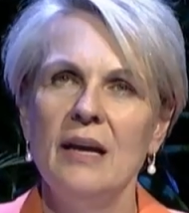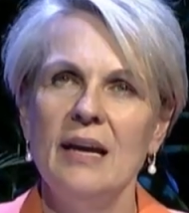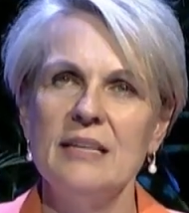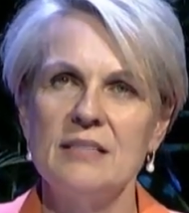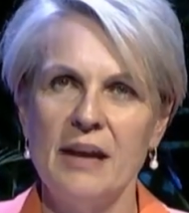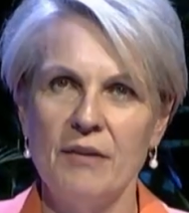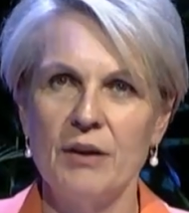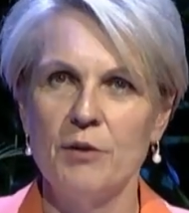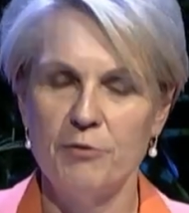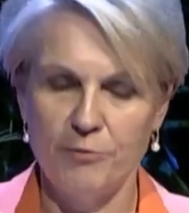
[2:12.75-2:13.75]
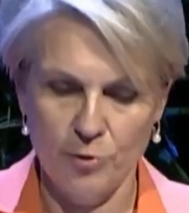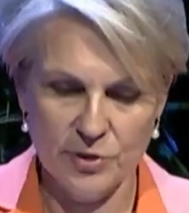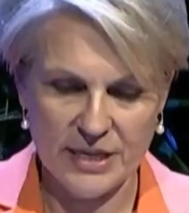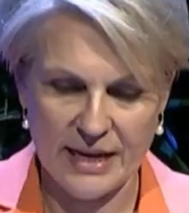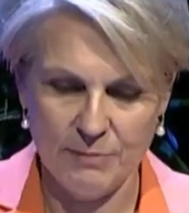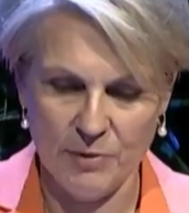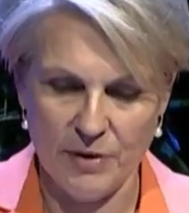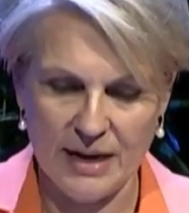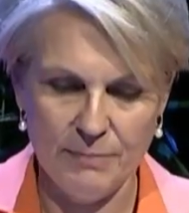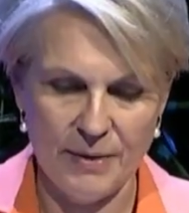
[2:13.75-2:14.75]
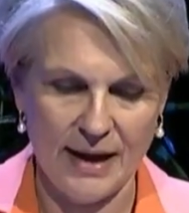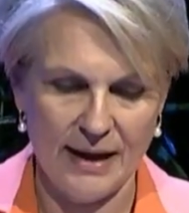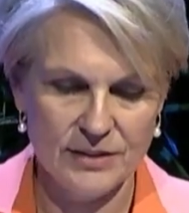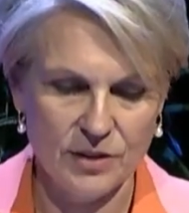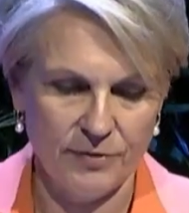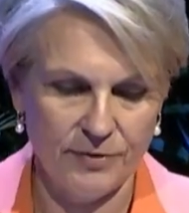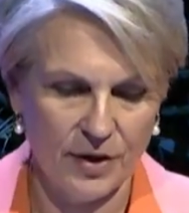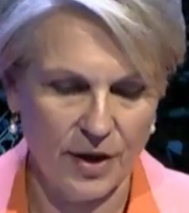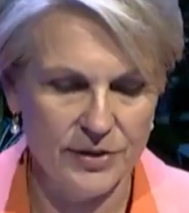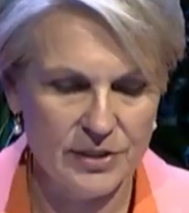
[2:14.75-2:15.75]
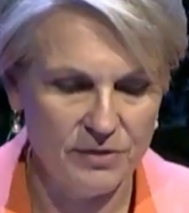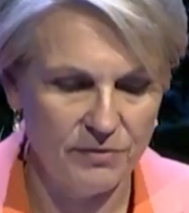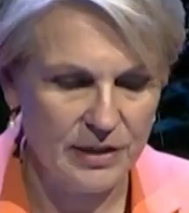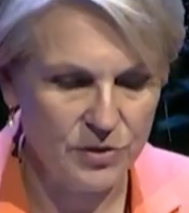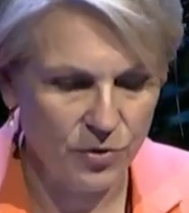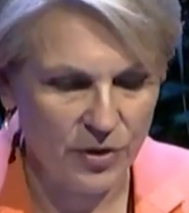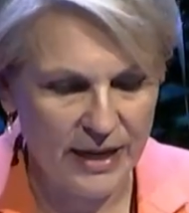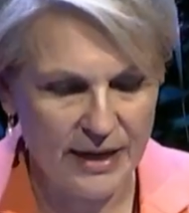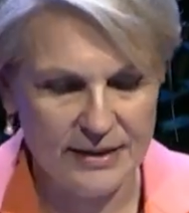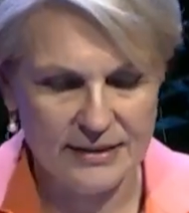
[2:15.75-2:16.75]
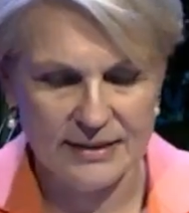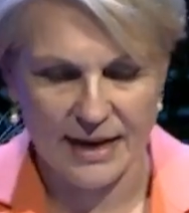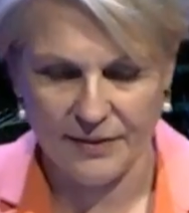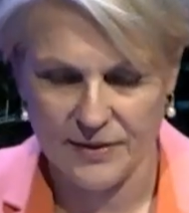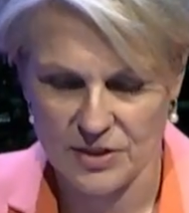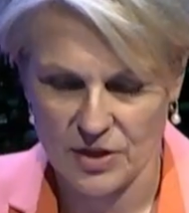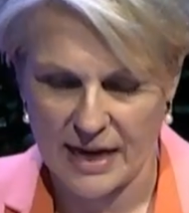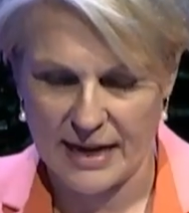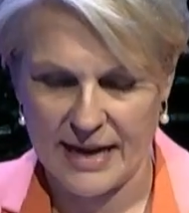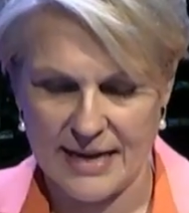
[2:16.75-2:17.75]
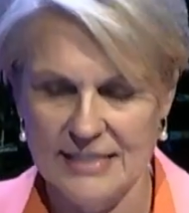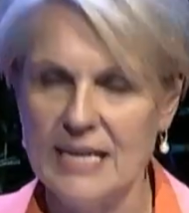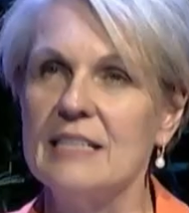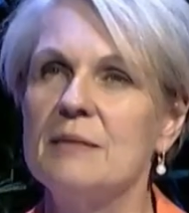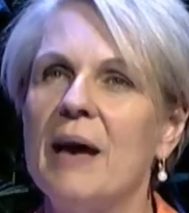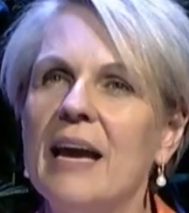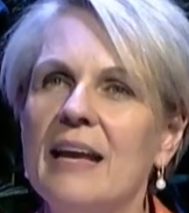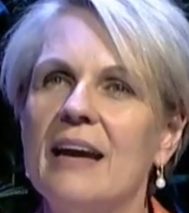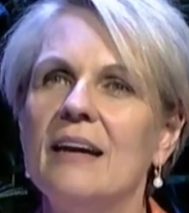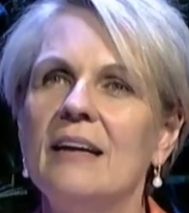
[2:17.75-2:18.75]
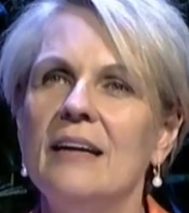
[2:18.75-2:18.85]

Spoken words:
is an area of 14 marine parks off the coast of Victoria, South Australia and Tasmania.